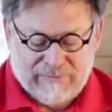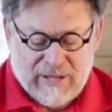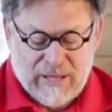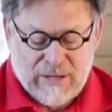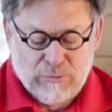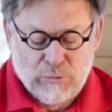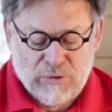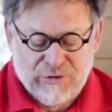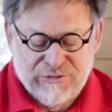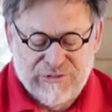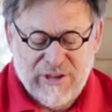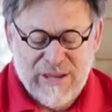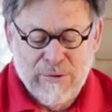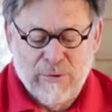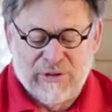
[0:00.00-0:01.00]
and we'll
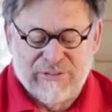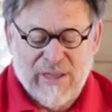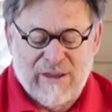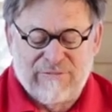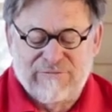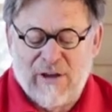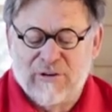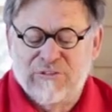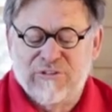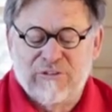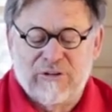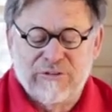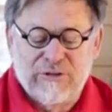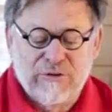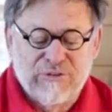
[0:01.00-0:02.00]
see what that
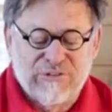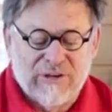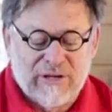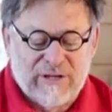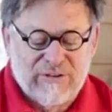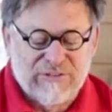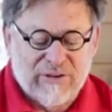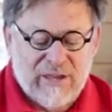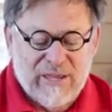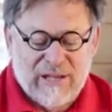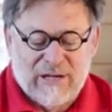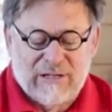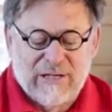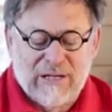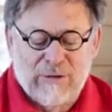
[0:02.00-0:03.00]
functional use is in
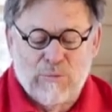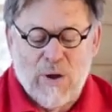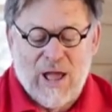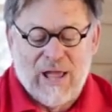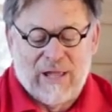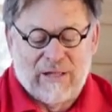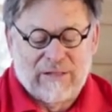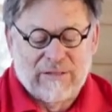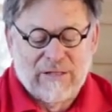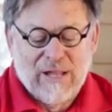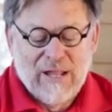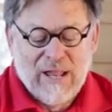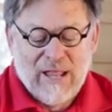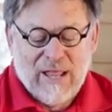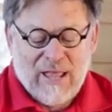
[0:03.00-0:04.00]
a little while.
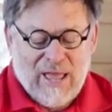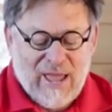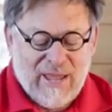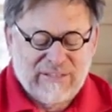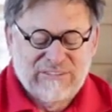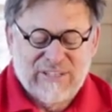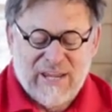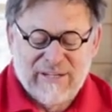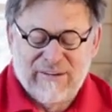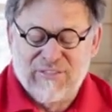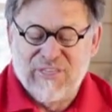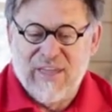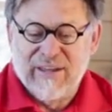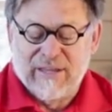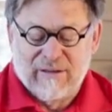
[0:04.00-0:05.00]
I tend to
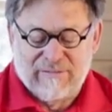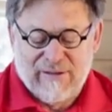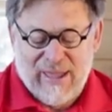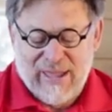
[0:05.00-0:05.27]
think of